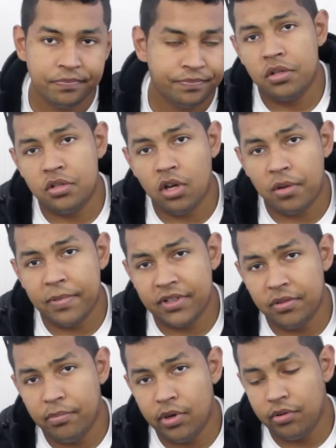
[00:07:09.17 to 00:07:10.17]
Let's talk about
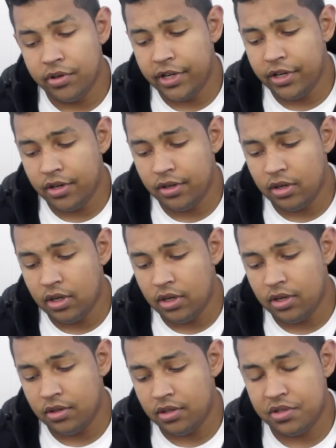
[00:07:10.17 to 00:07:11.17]
the motor here.
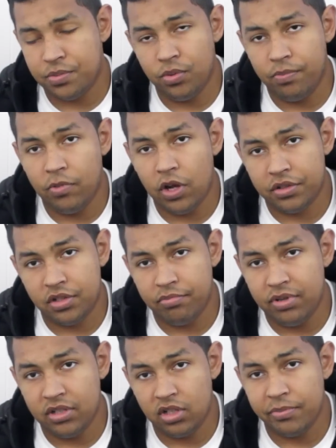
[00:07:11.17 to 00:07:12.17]
This will also
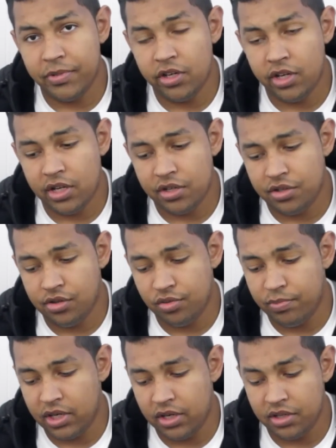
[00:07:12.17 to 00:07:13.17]
be in the community issues,
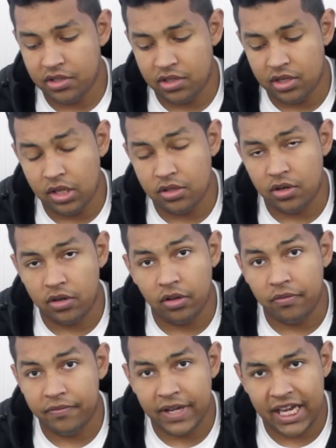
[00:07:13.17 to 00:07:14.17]
but it is an
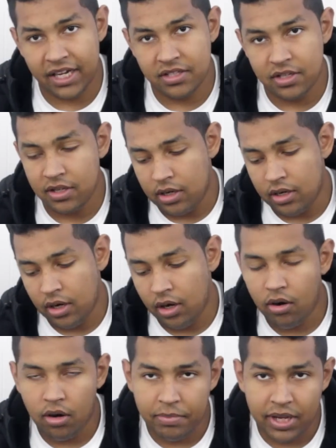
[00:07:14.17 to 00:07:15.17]
internal fact
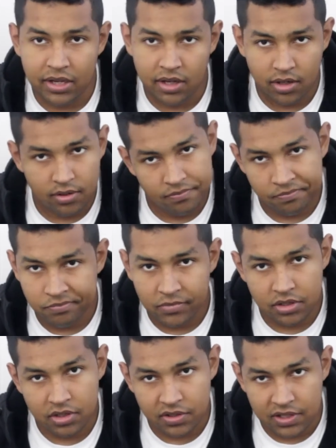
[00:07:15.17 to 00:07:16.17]
or opinion.
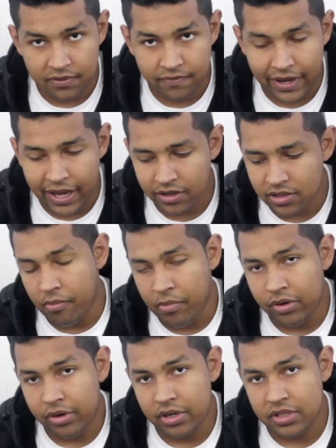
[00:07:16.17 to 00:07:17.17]
I shouldn't say fact. The
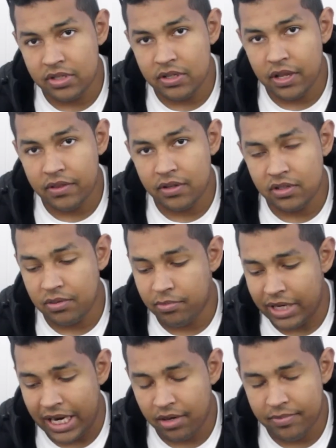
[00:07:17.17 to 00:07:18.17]
motor is nothing to
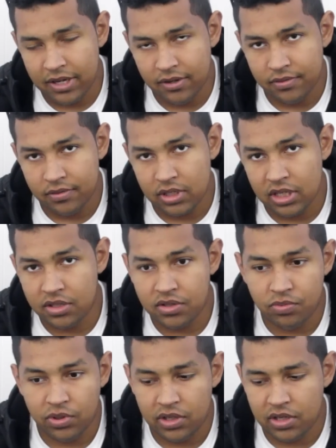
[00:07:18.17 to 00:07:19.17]
brag about. It
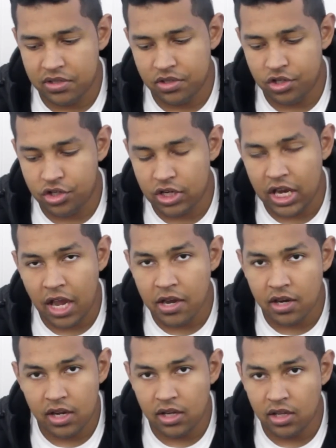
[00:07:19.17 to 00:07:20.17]
really doesn't
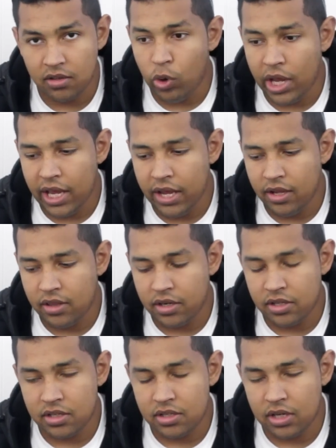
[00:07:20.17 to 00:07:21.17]
shine in any way.
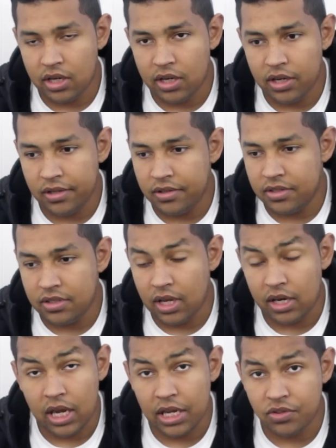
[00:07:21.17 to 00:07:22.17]
It's
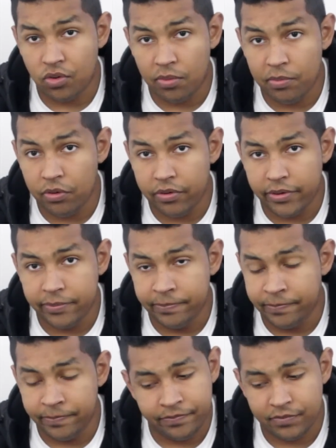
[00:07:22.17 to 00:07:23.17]
not a high torque motor.
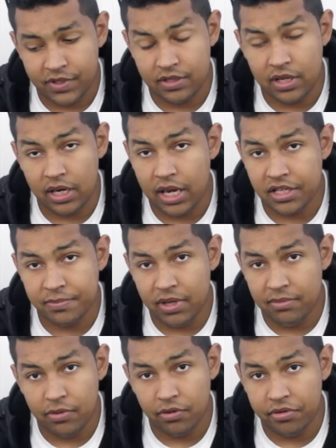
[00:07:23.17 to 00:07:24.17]
It's not a high
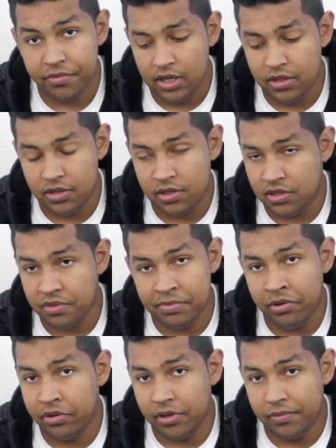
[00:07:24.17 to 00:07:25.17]
speed motor. It's just a
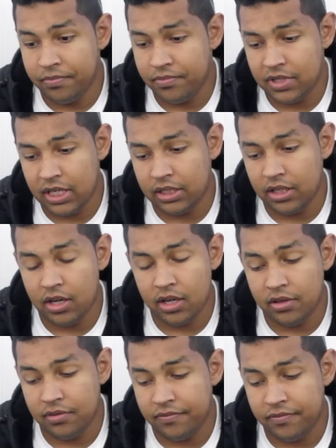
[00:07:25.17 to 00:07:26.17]
motor to get the
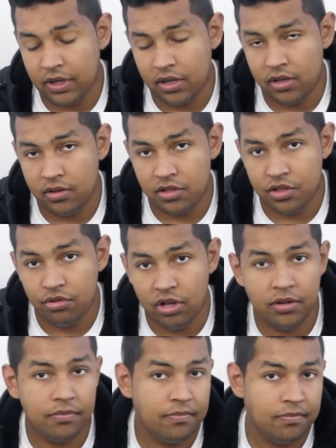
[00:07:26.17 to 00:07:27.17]
gun fucking shooting.